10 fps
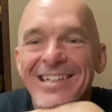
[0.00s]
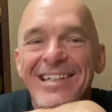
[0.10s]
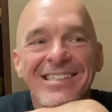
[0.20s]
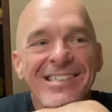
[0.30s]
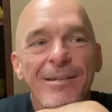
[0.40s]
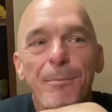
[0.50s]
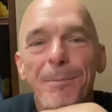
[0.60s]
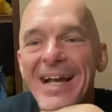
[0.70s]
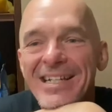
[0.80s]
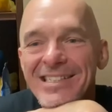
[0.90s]
It's the
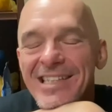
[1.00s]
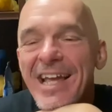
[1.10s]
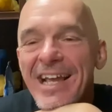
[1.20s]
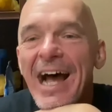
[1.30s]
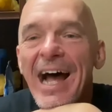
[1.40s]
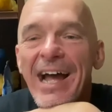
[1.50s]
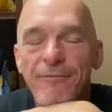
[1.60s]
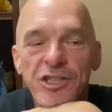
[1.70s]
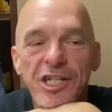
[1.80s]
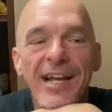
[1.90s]
best thing. I
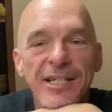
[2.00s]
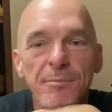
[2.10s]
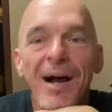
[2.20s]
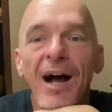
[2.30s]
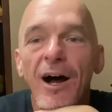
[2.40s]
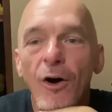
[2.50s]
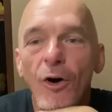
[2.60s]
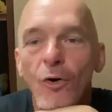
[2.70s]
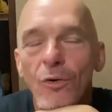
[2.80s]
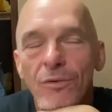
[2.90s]
have changed my
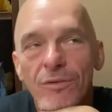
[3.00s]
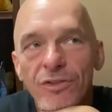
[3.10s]
whole